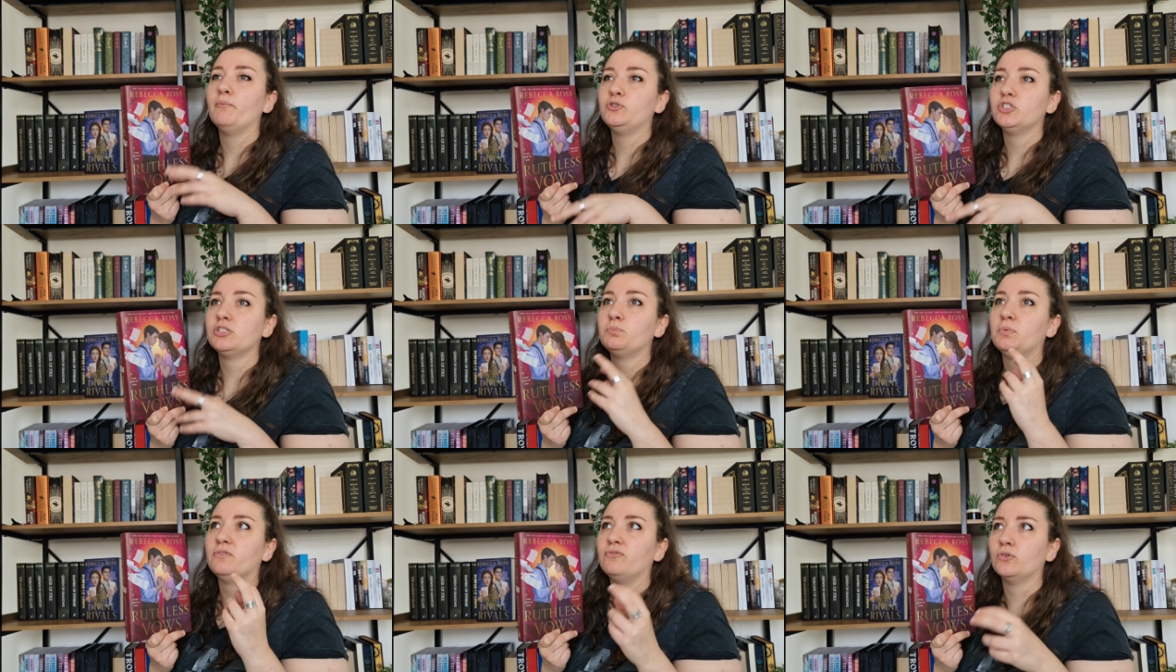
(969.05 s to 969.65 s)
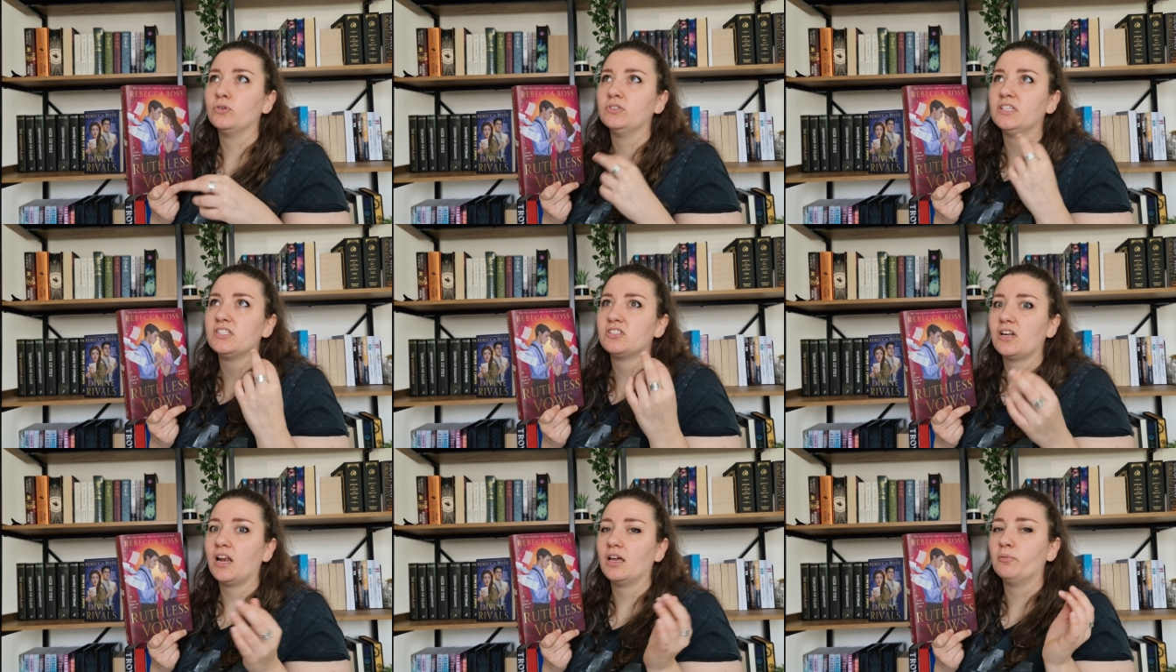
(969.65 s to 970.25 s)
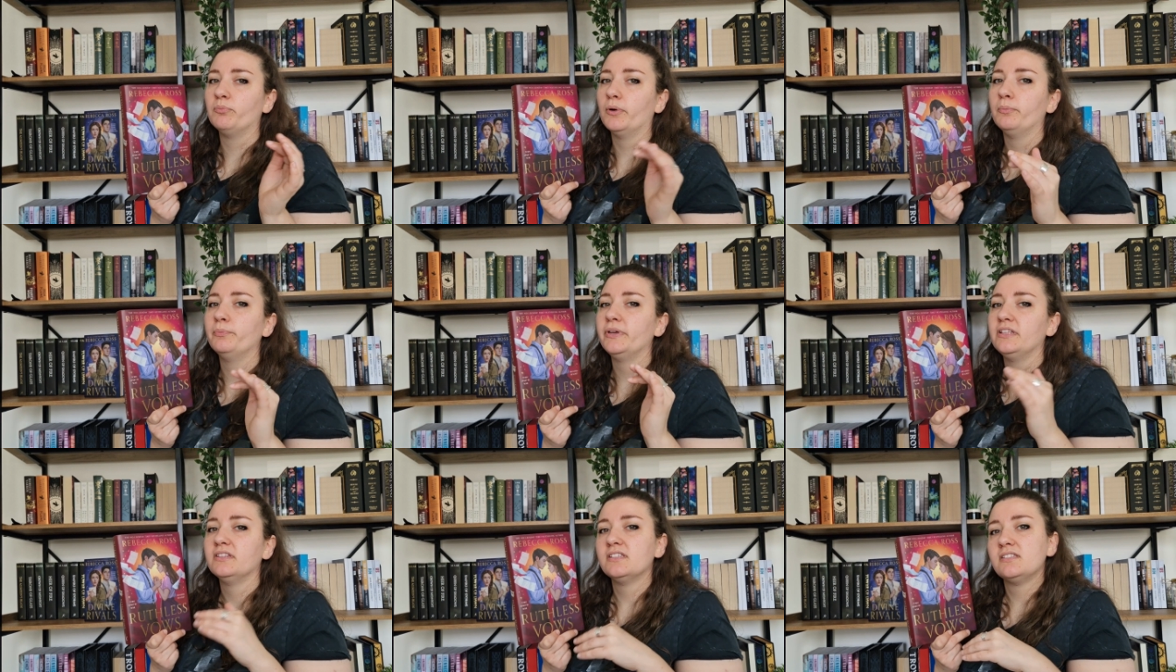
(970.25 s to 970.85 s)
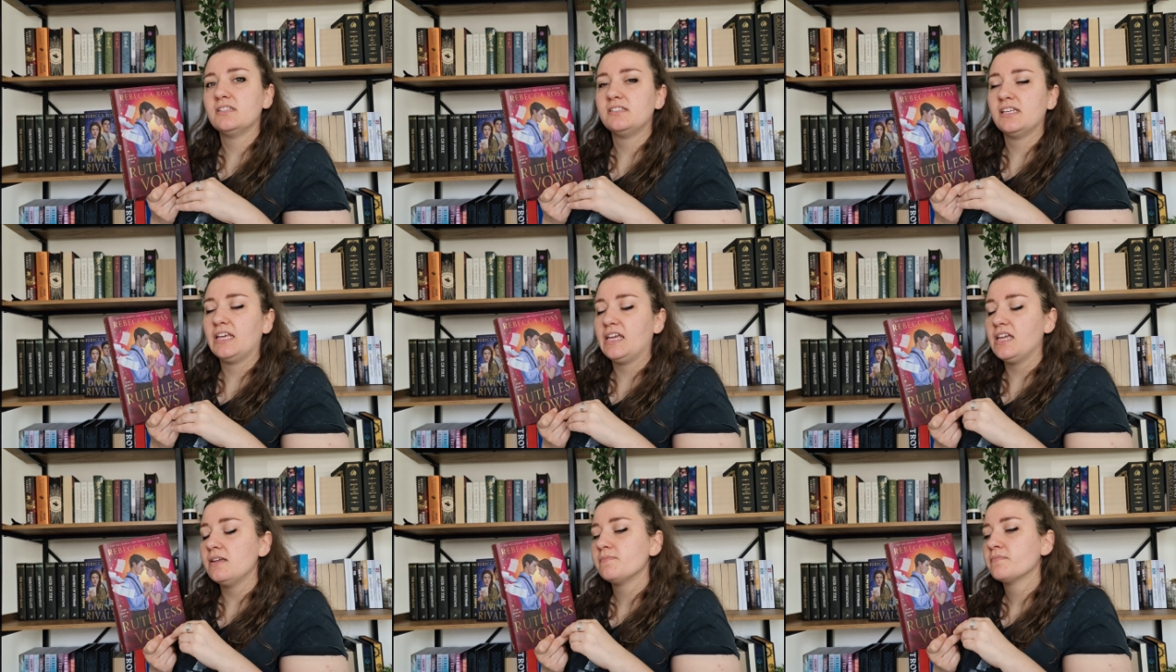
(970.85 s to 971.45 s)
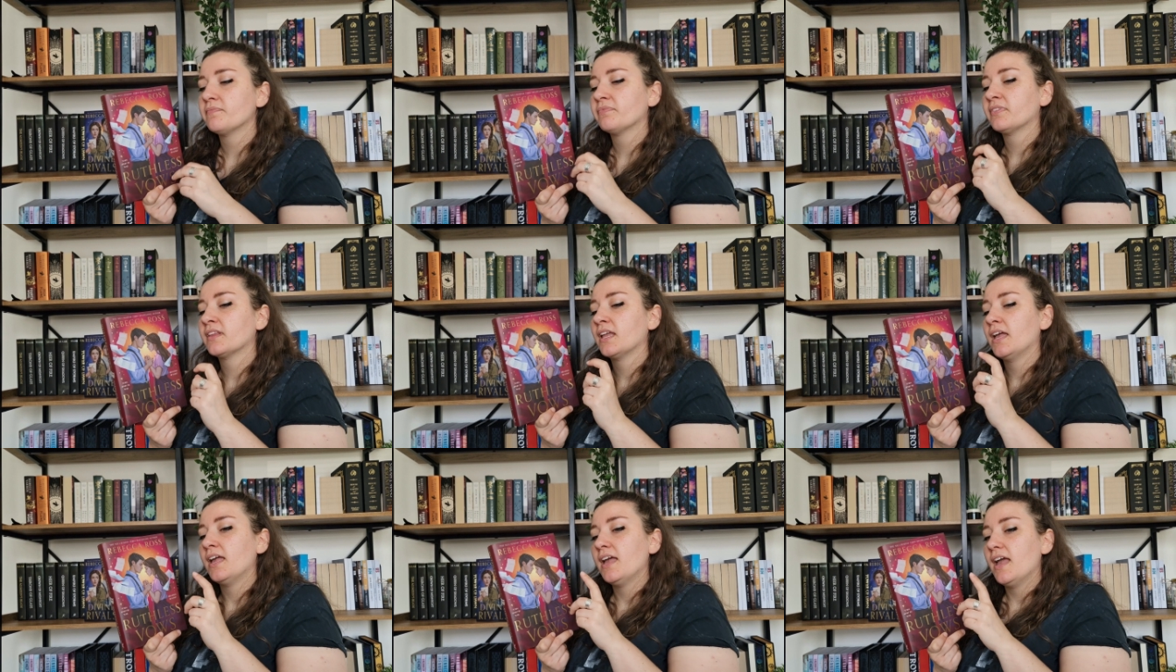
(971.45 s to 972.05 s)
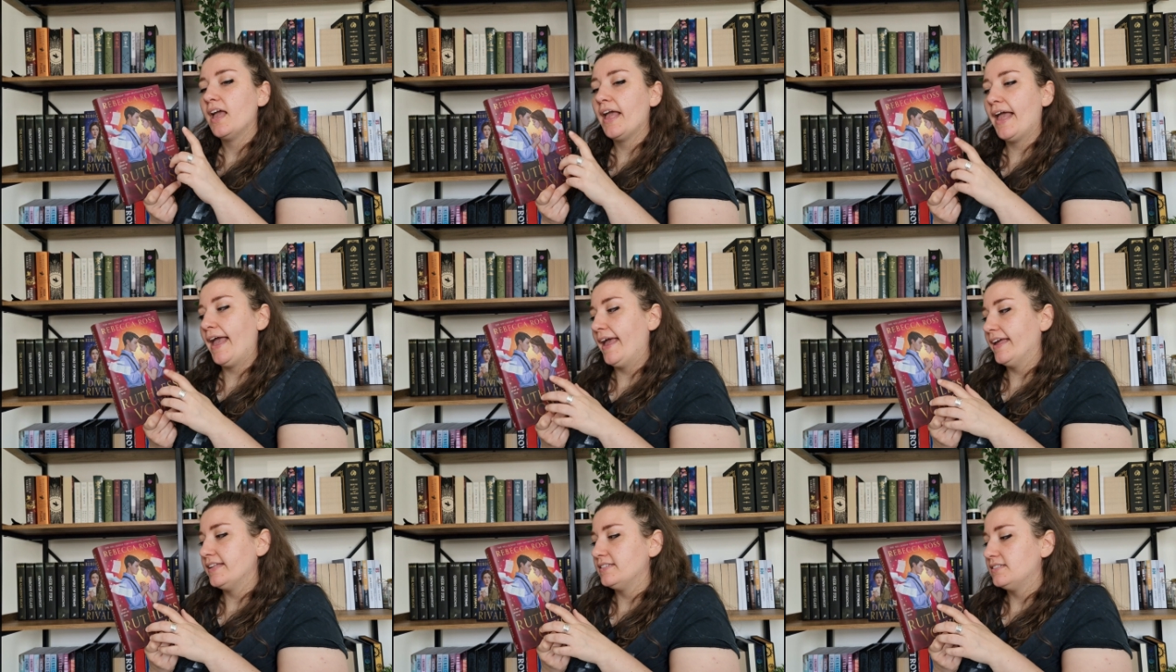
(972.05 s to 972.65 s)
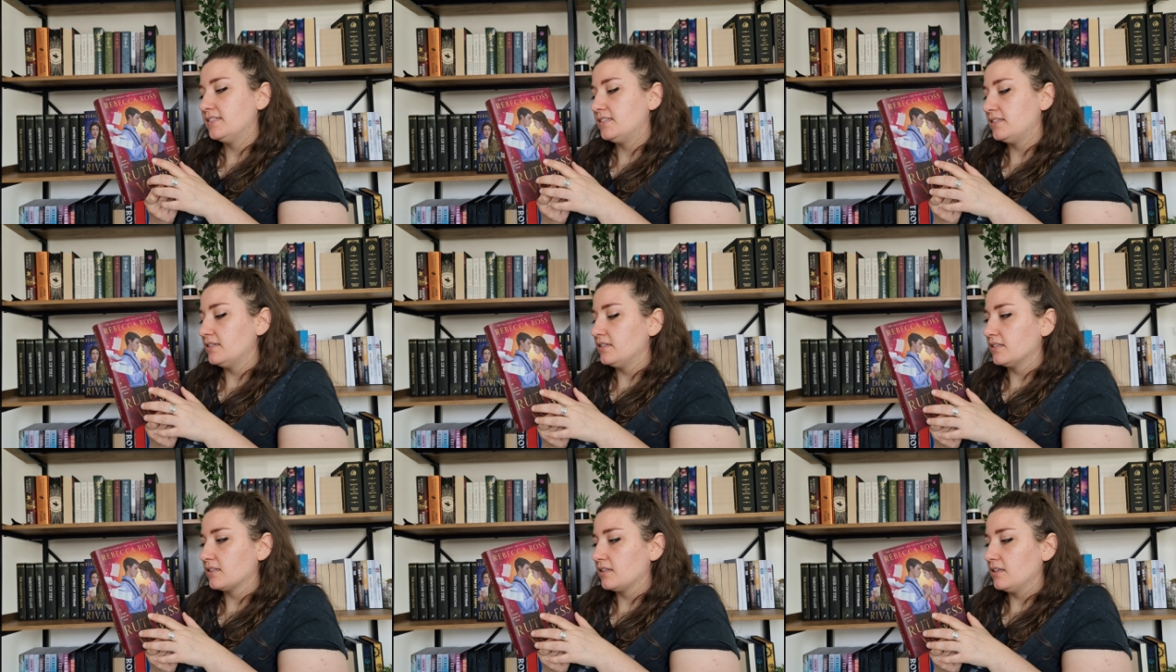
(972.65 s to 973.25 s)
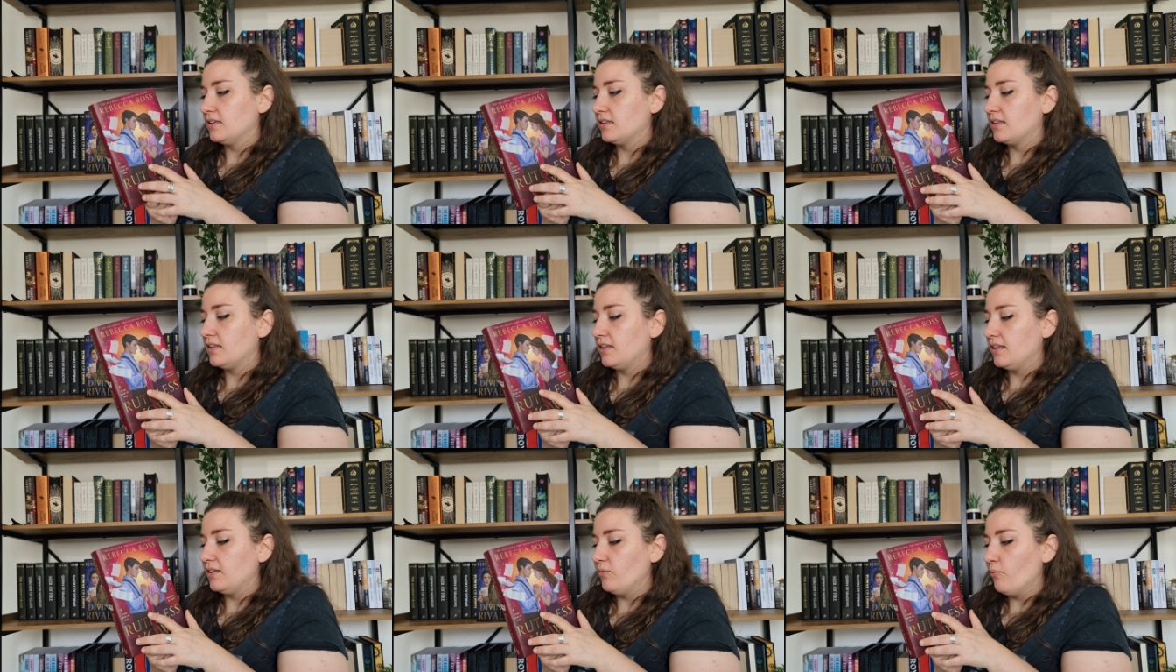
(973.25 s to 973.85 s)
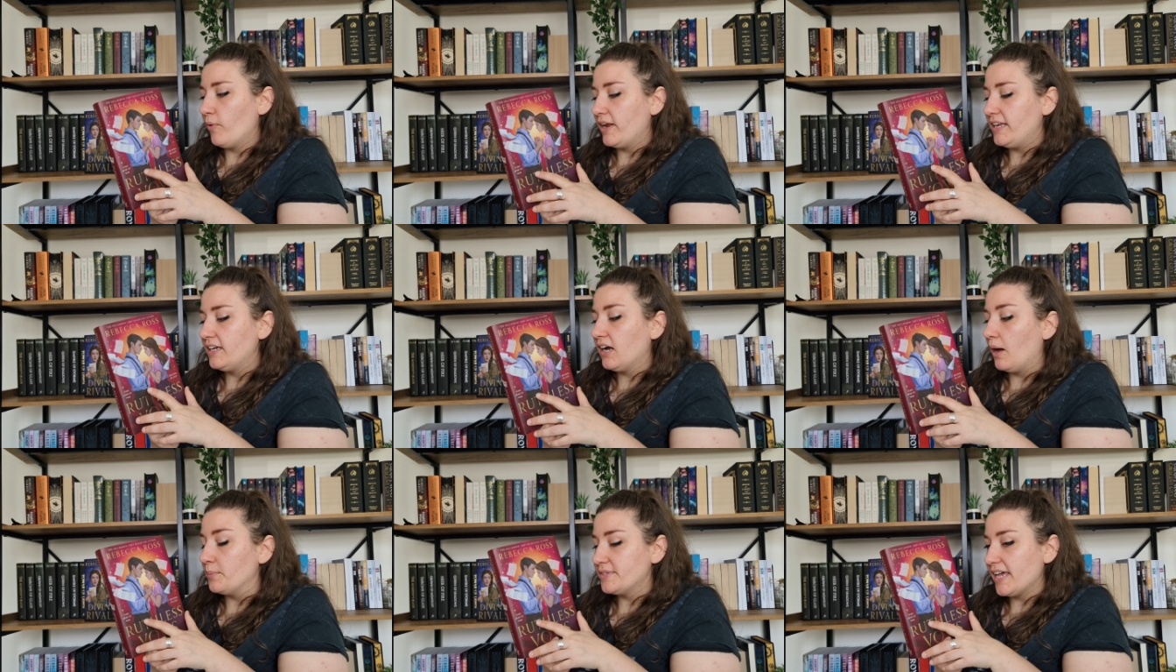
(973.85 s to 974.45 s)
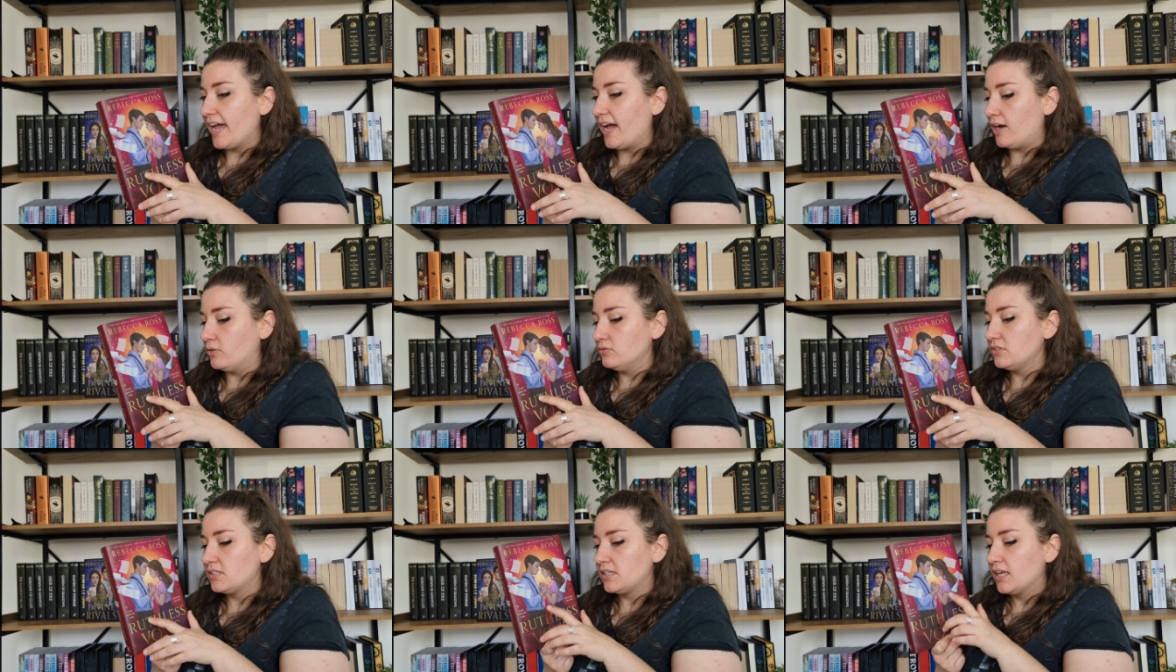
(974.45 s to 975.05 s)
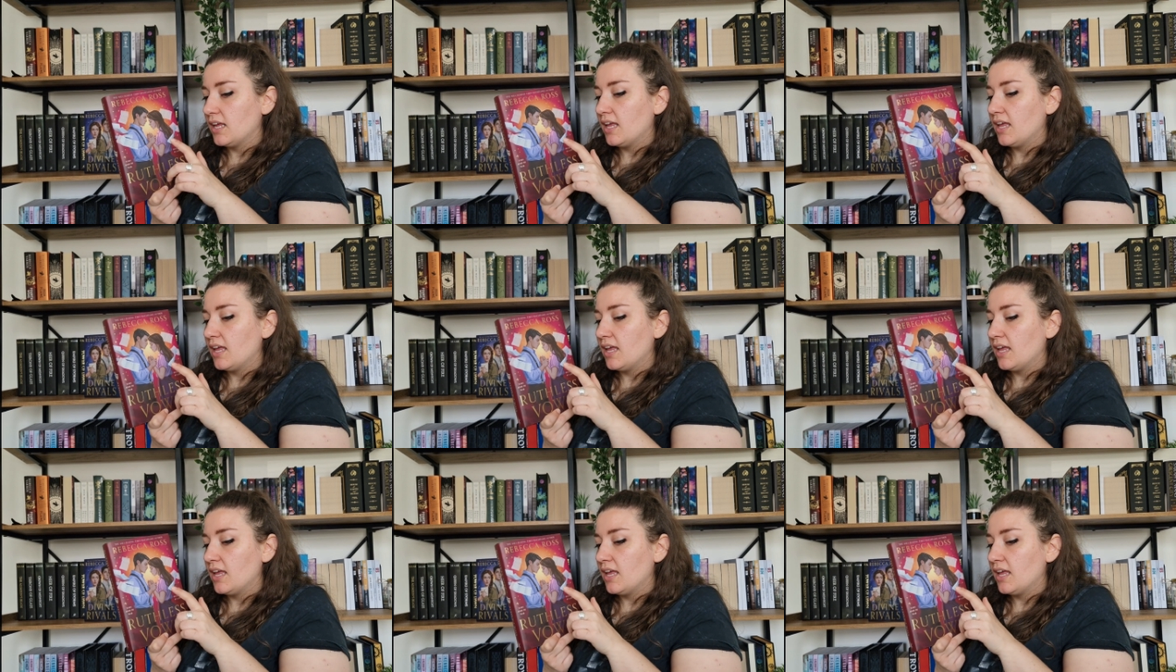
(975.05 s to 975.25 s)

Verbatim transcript: just before they start like bombing the city and when he comes out